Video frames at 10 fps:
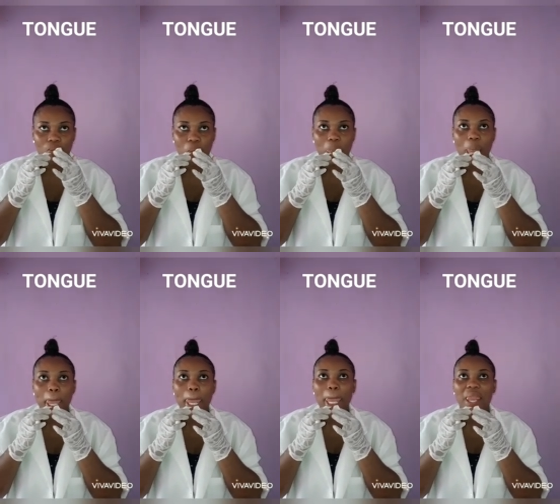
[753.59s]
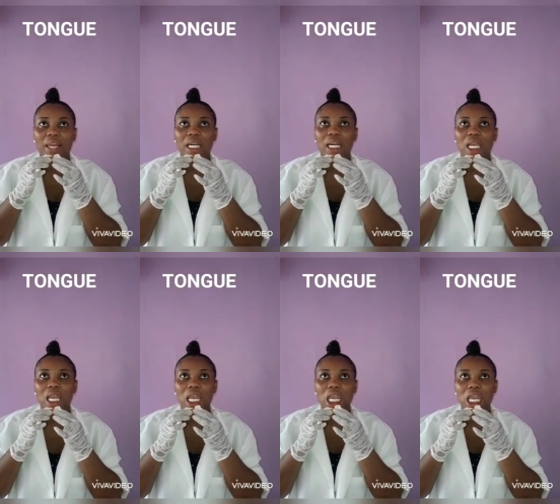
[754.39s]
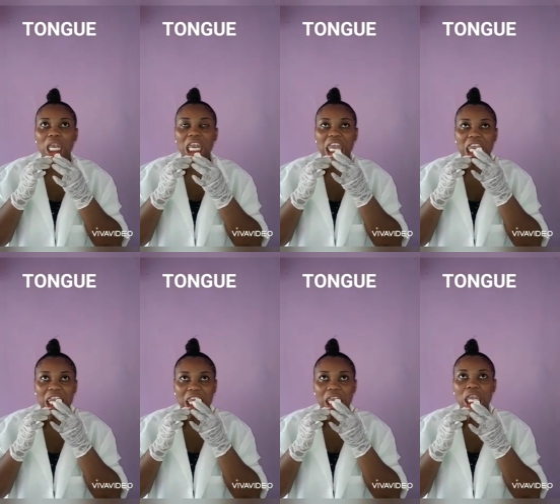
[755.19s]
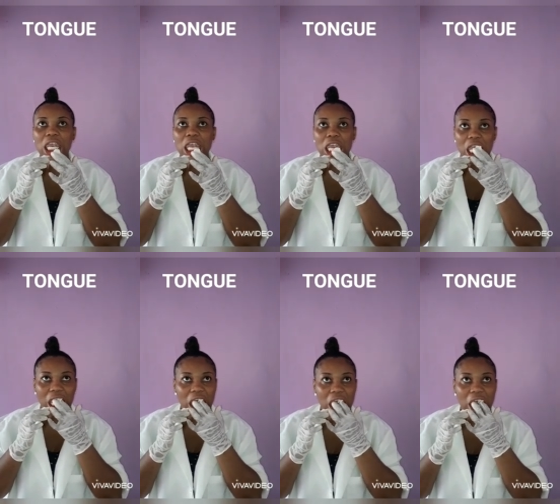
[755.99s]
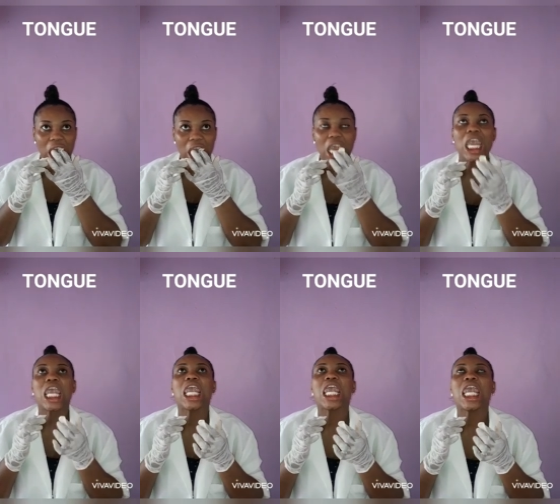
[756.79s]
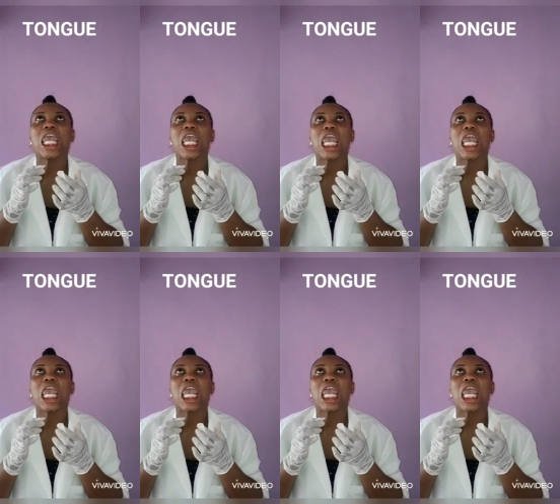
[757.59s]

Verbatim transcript: So here, this tongue is normal.